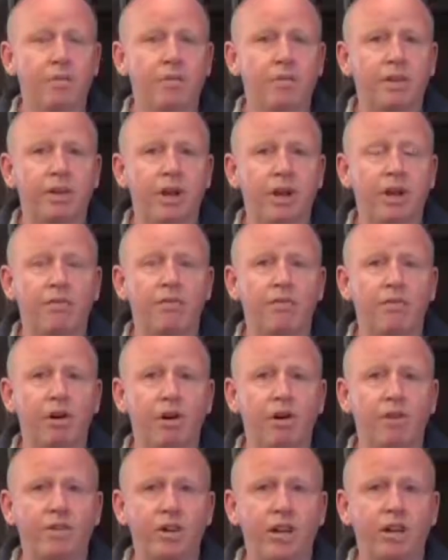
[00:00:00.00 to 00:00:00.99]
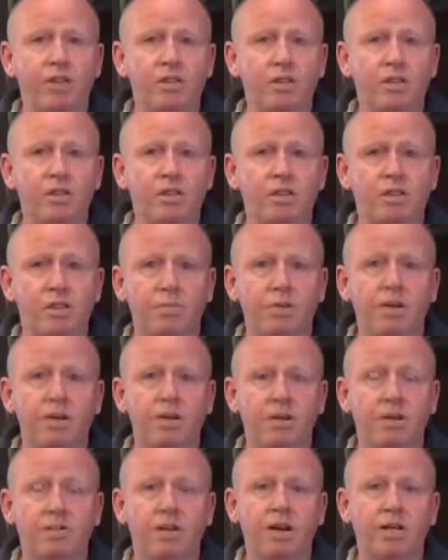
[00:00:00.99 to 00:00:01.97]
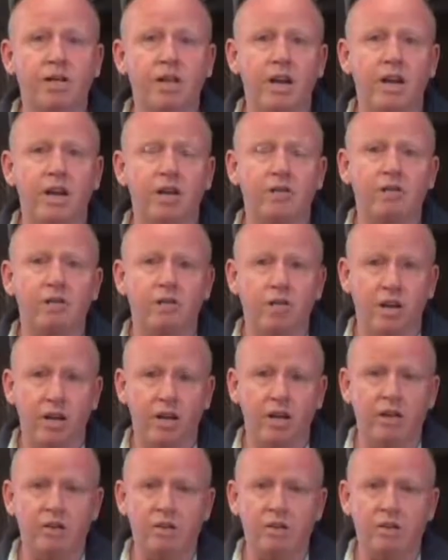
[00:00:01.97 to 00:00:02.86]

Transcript: But that involved actually stripping the truck down to